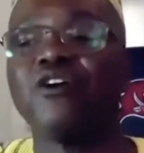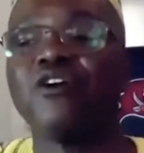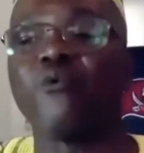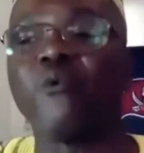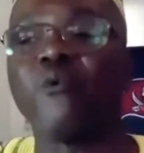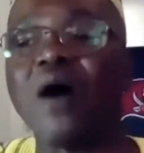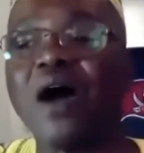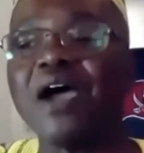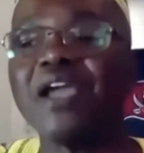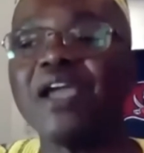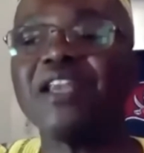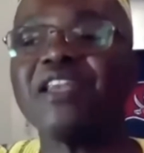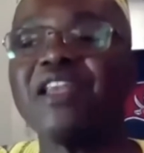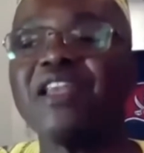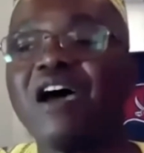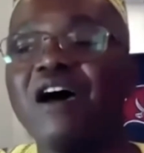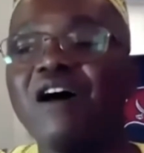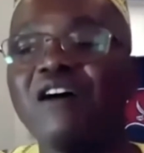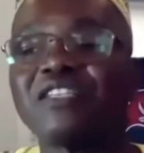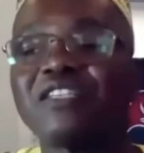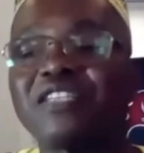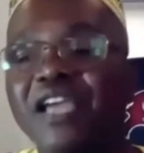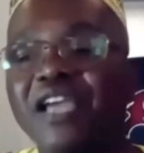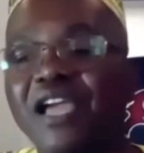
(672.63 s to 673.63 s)
Why
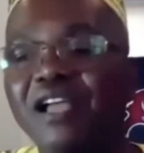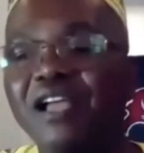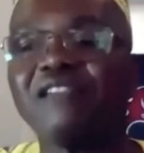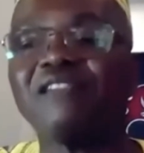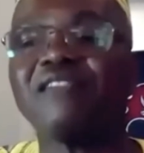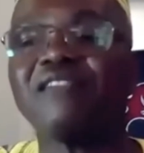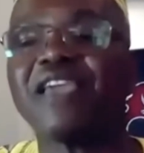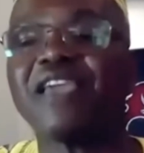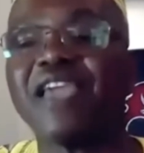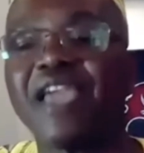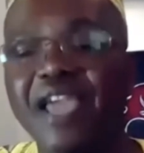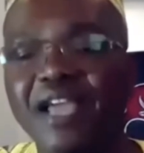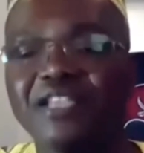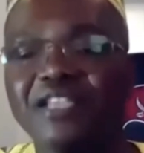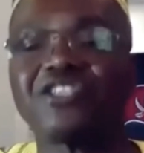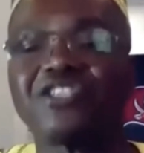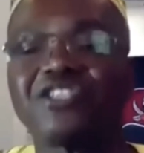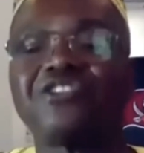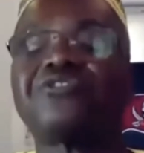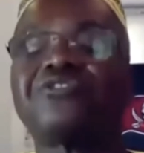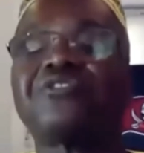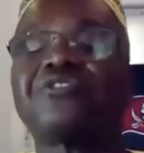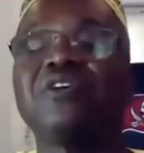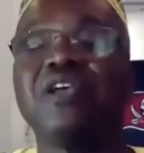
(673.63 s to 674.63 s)
not tell the
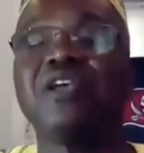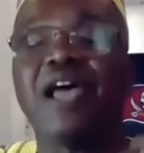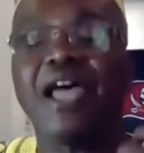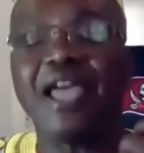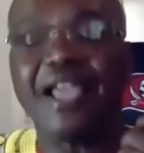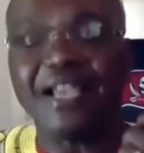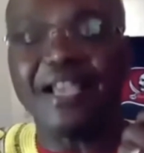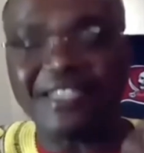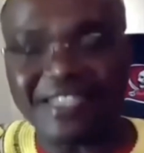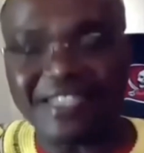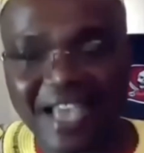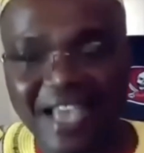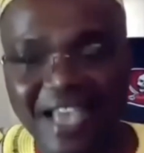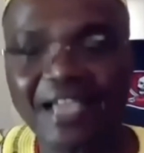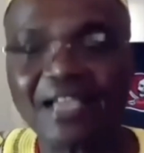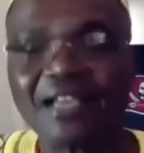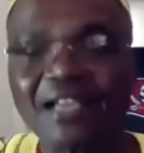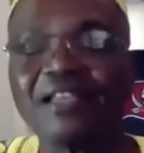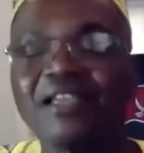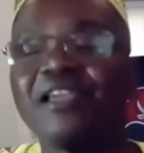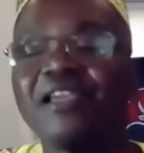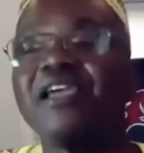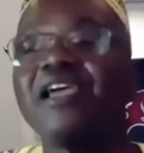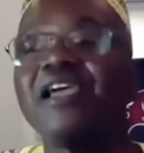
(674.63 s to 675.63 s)
ancestor
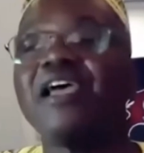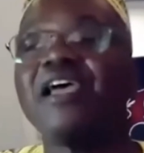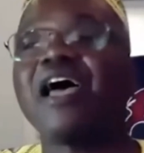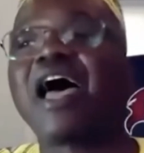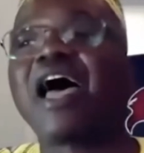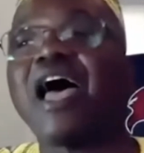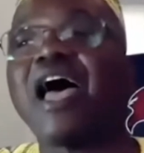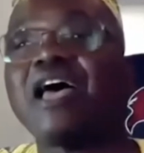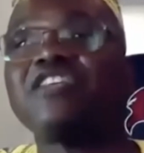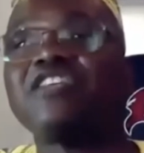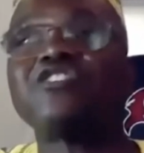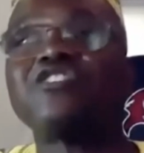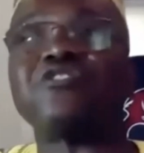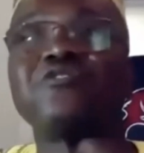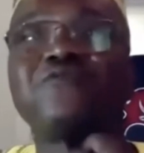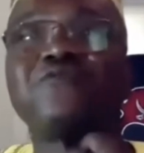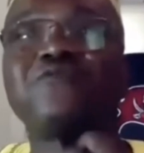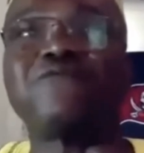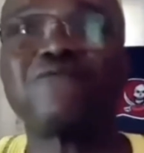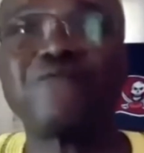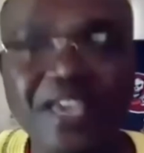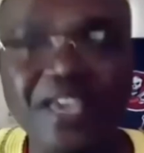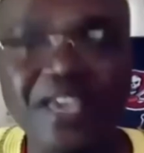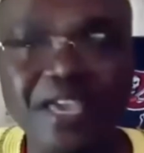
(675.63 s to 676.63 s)
exactly as you
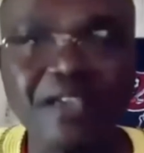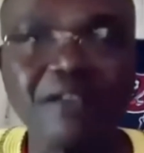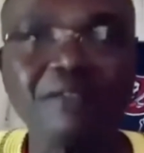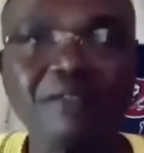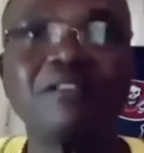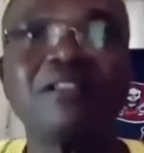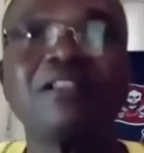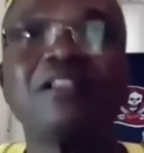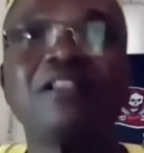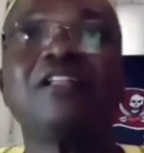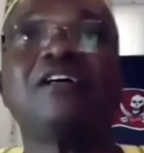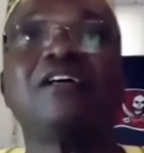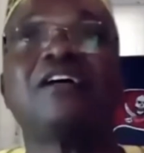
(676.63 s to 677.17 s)
feel,